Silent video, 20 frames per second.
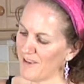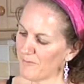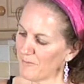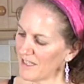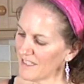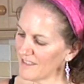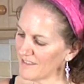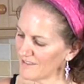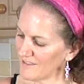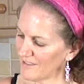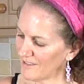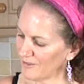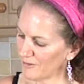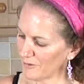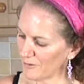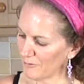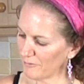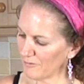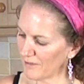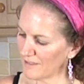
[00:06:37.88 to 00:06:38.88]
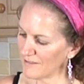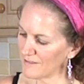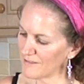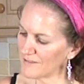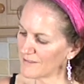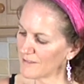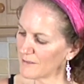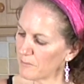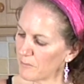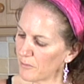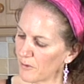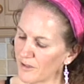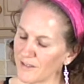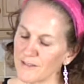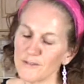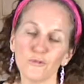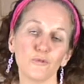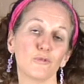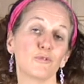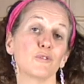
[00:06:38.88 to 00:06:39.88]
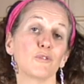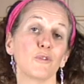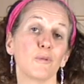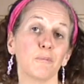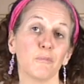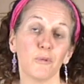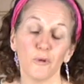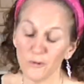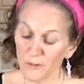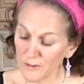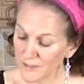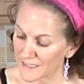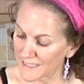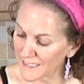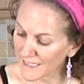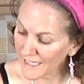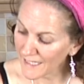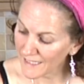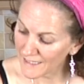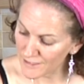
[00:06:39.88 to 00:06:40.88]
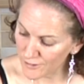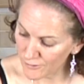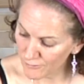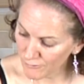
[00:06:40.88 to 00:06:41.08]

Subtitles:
Makes it look fancy, but it's also important to get your